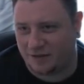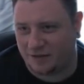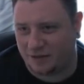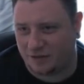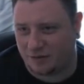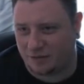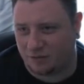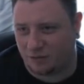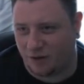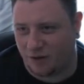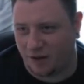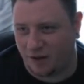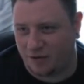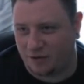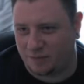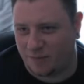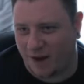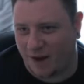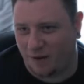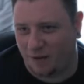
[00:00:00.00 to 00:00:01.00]
just one of
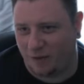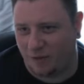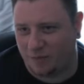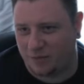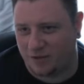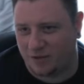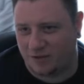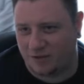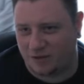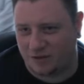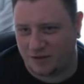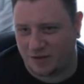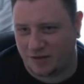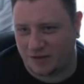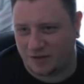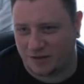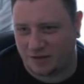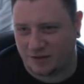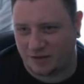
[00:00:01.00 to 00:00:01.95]
those power-ups that just is.